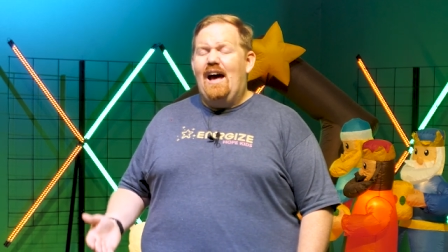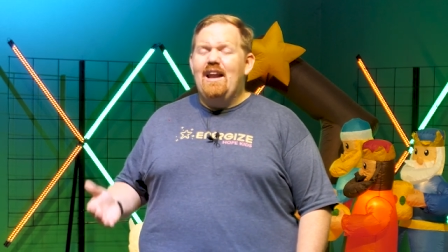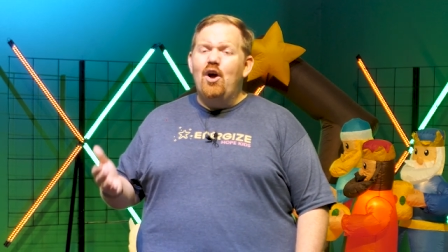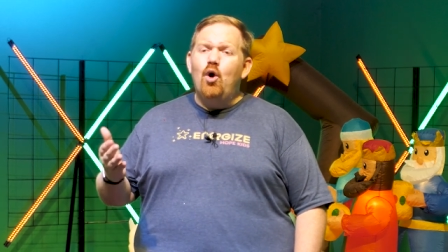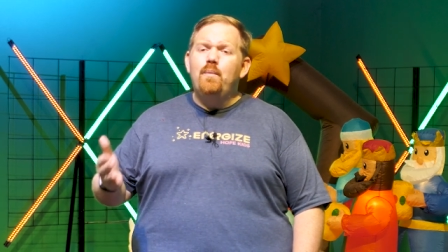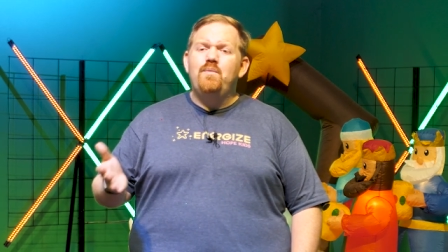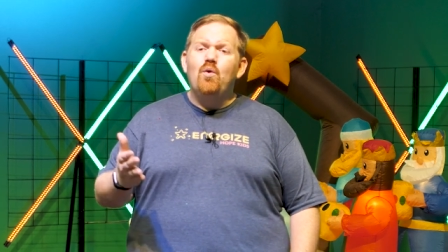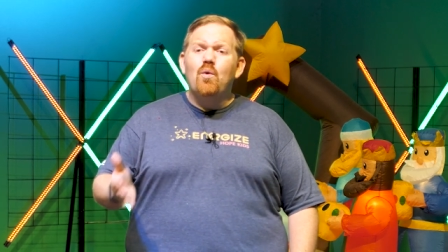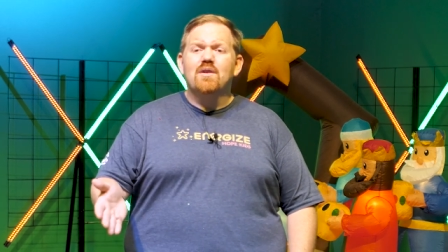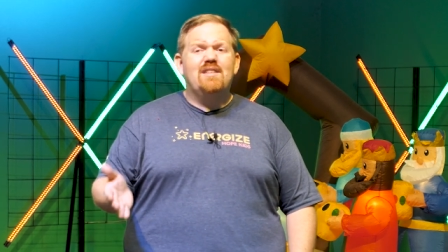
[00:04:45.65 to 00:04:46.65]
And I hope
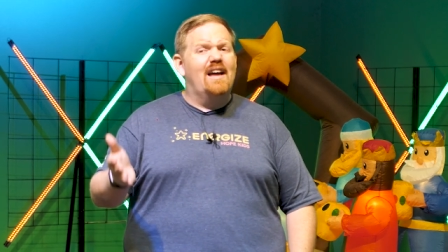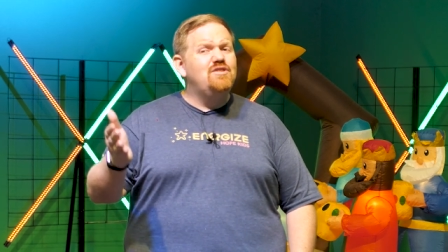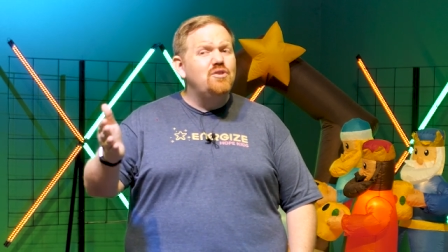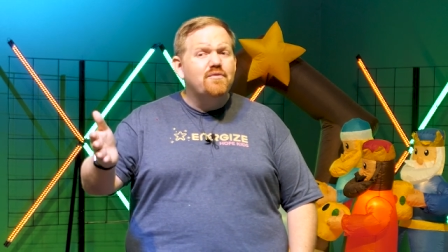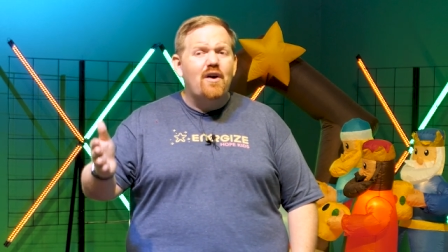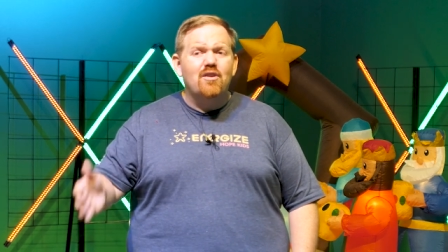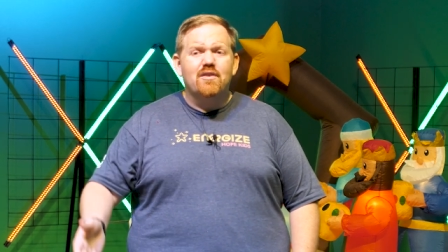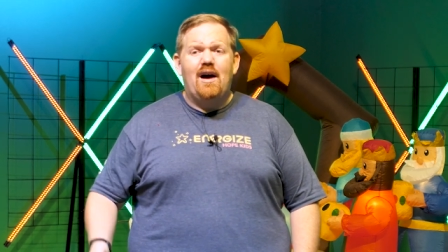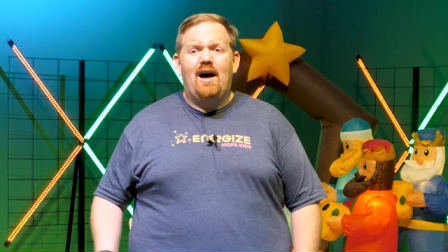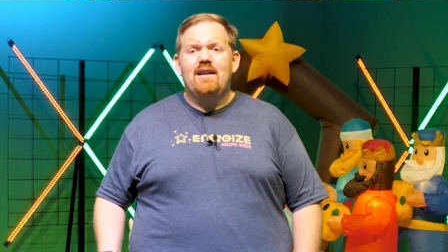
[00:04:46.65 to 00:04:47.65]
yours, as you follow
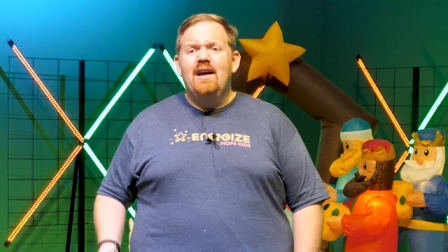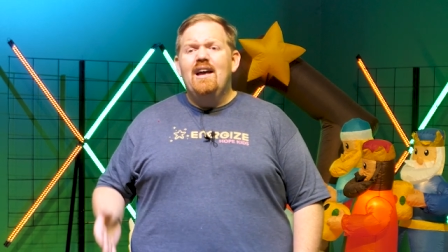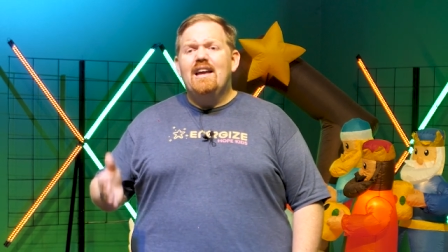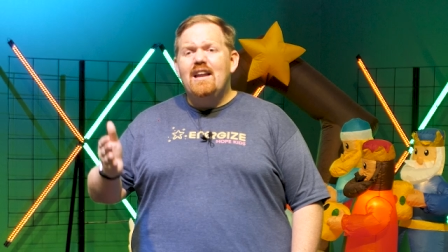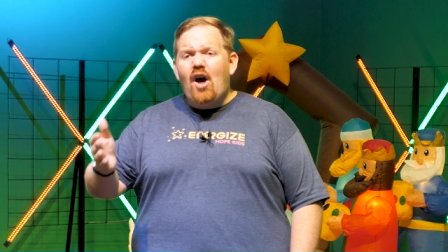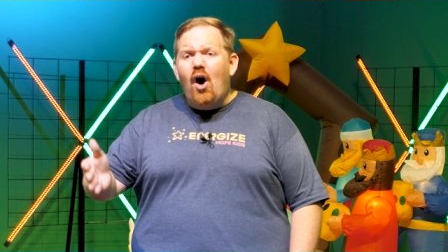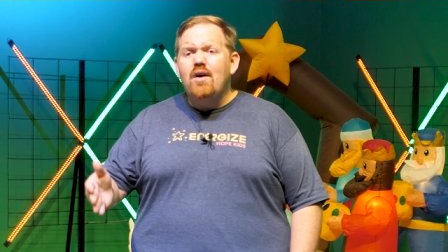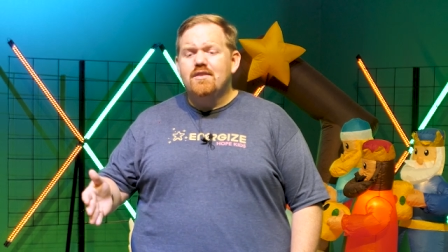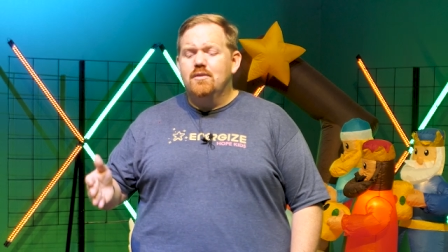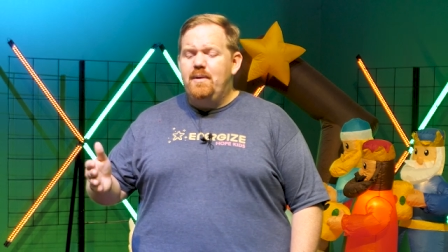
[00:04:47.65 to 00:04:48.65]
God, can
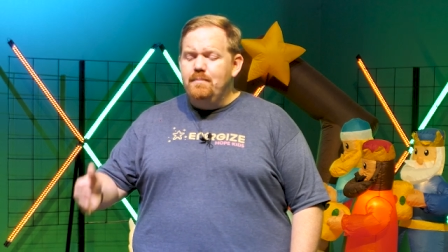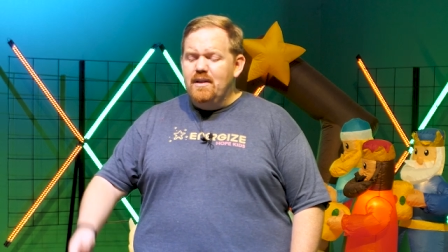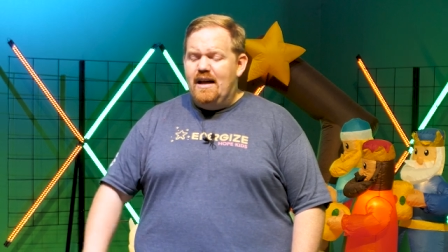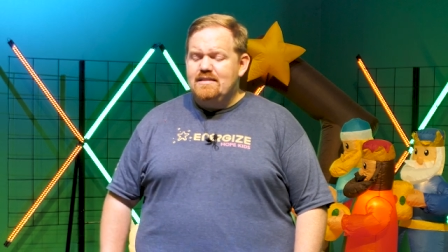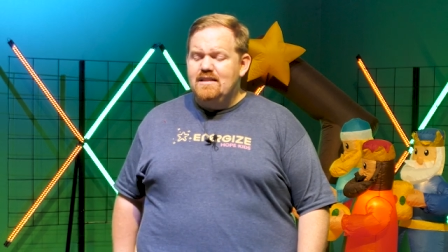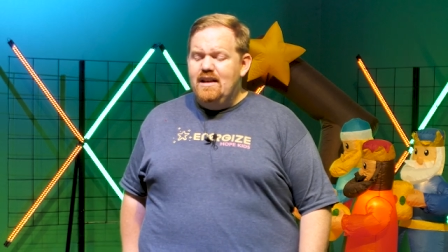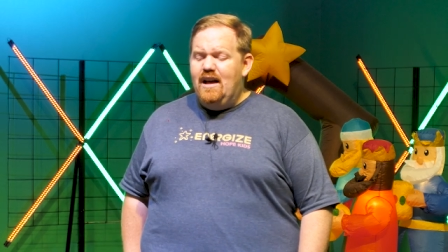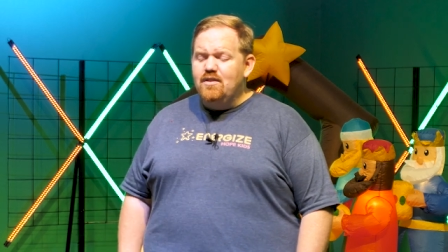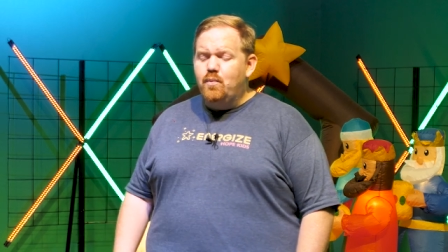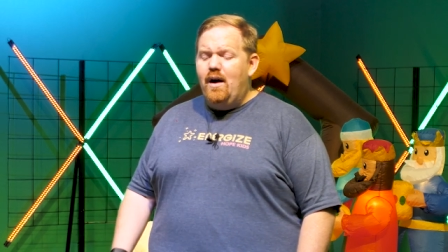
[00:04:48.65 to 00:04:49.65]
also be blessed
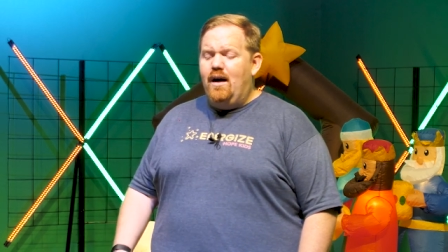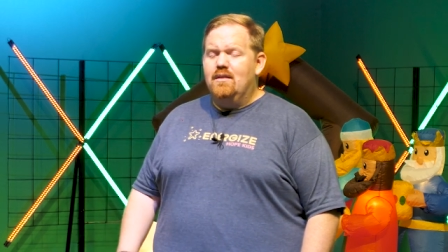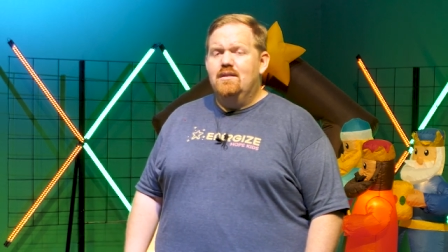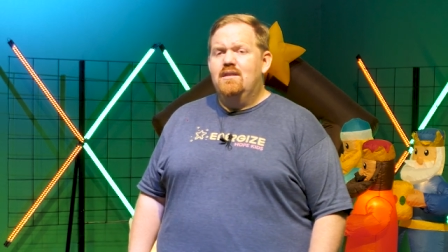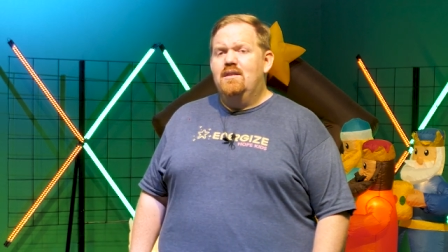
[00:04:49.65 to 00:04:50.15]
as well.